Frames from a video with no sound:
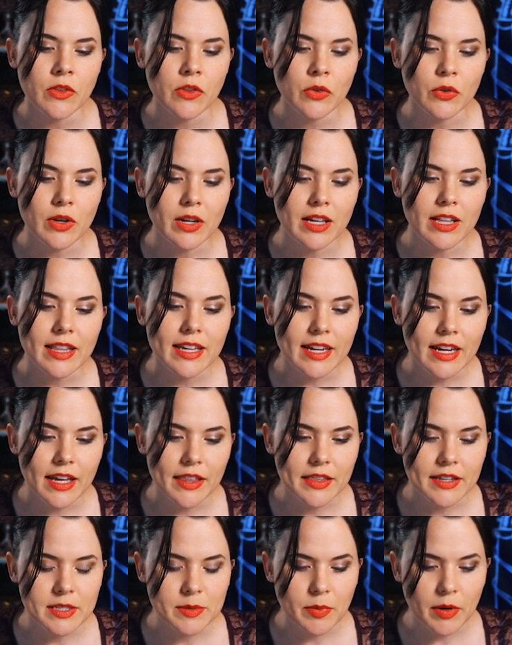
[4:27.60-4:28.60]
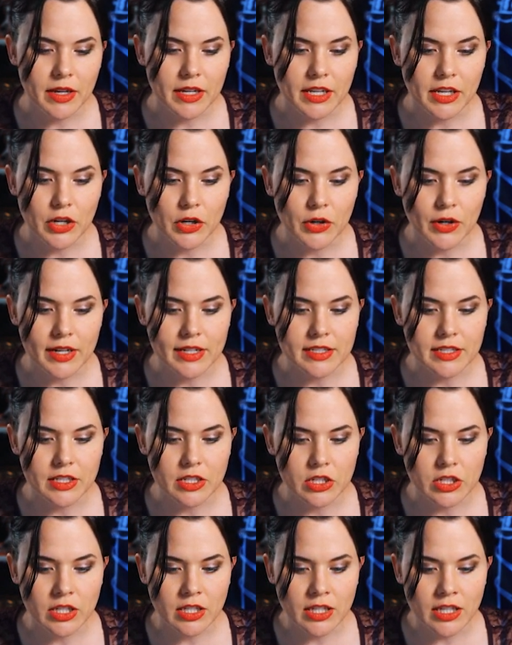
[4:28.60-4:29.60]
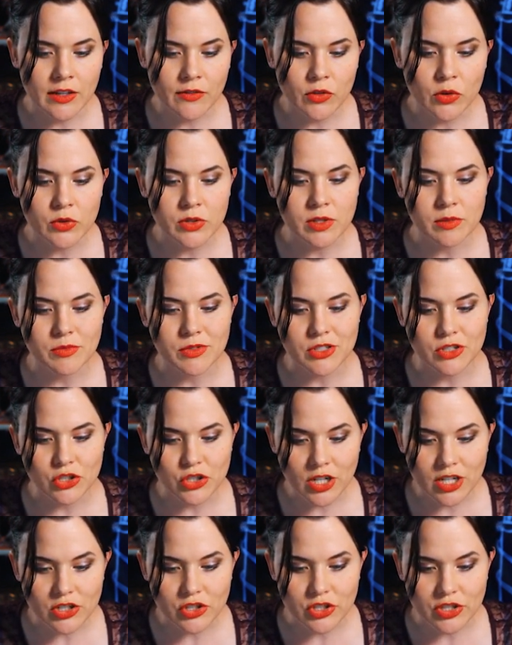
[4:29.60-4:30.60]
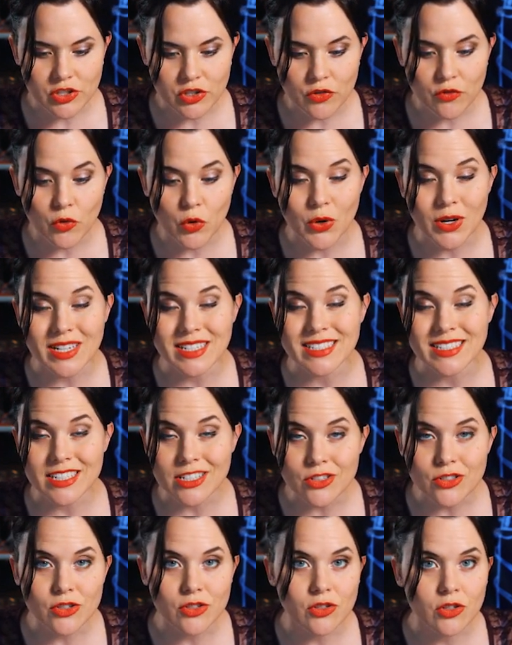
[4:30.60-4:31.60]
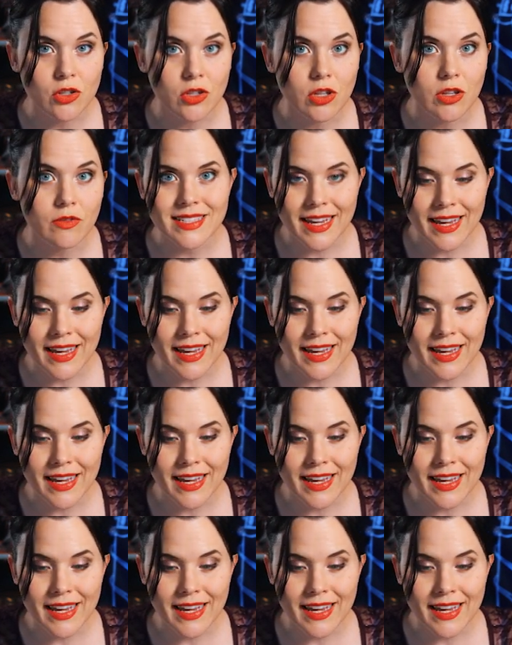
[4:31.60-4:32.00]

you can click on this button here and it's going to give you some suggestions for additional